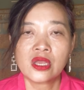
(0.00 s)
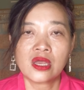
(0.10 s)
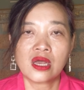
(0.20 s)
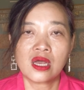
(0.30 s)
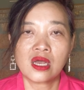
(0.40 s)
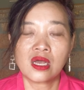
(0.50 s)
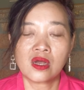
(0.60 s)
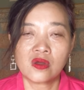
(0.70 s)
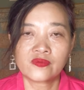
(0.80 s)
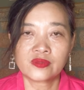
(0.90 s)
uh,
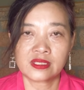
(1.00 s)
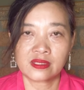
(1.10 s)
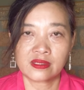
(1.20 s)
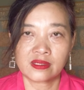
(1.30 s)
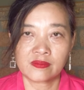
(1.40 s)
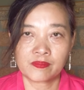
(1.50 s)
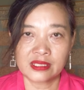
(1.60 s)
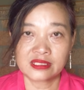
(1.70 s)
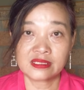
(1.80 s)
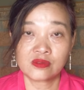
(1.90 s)
of the
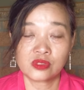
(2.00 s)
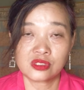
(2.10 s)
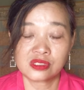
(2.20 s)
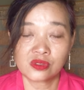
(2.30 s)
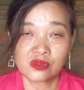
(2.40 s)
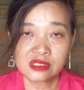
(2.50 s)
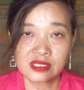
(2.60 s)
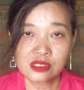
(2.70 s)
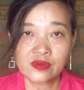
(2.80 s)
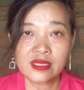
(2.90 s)
button which is called
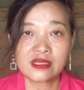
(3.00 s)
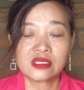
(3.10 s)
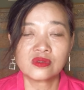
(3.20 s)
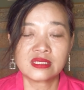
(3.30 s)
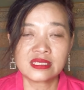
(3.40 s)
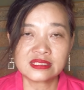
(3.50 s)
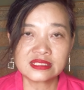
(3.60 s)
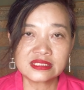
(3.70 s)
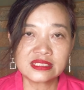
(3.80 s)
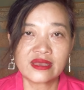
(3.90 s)
subscribe you hit
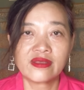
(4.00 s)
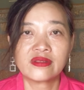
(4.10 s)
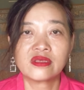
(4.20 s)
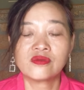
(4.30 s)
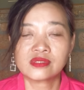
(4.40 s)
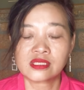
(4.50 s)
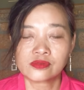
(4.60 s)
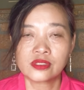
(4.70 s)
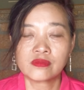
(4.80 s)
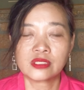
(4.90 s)
it and then you subscribe
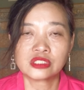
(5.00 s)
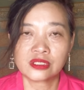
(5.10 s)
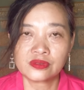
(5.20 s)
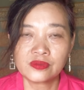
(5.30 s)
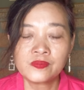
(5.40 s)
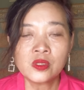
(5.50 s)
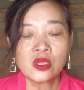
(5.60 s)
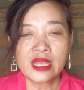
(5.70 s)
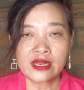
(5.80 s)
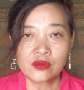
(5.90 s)
to my channel
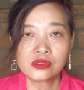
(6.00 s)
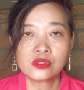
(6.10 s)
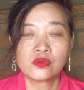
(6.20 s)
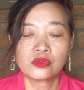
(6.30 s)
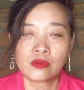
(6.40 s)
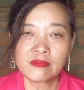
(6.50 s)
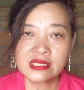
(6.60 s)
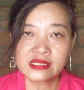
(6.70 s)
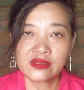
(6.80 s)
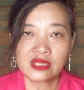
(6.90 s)
and also you will not miss
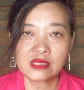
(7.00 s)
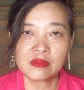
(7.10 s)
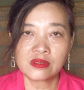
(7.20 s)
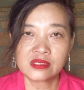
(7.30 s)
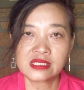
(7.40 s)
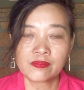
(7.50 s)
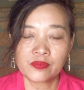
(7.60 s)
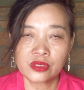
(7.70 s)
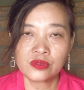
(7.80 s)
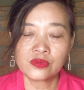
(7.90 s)
anything because I bring
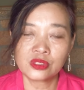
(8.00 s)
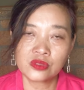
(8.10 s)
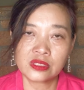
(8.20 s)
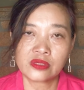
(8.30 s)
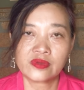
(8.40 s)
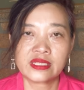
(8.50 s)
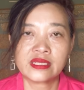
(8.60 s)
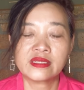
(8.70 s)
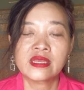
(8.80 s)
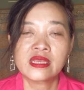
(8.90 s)
you new ingredients
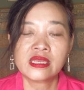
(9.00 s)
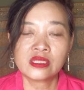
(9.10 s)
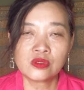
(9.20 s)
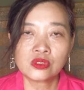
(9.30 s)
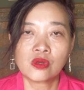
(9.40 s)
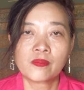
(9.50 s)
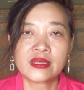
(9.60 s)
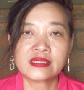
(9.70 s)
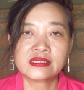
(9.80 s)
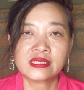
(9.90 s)
new
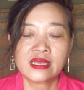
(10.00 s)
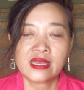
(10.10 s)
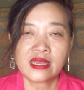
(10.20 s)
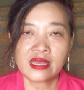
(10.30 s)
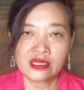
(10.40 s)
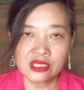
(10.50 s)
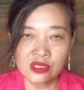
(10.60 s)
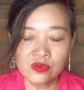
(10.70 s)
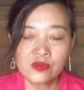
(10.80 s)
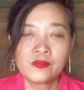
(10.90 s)
topics and
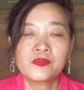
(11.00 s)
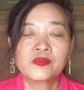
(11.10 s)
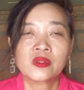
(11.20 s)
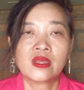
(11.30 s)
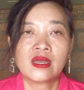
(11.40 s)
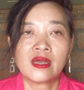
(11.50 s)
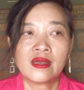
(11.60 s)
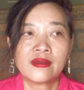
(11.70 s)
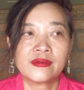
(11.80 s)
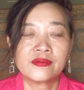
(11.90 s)
new
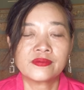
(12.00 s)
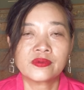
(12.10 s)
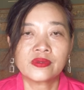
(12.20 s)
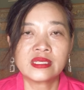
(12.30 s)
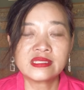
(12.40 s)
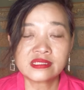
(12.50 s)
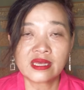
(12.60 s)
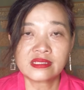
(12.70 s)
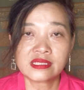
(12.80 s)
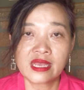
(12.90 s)
uh,
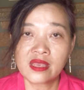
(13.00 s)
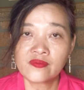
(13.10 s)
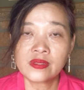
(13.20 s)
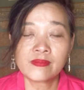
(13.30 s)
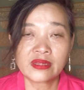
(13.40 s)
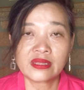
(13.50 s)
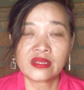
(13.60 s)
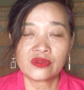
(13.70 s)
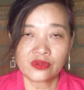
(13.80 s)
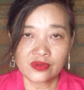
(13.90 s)
insights every Monday and
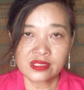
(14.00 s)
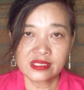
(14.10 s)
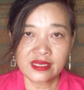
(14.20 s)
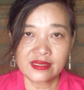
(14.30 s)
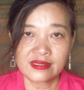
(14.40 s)
Thursday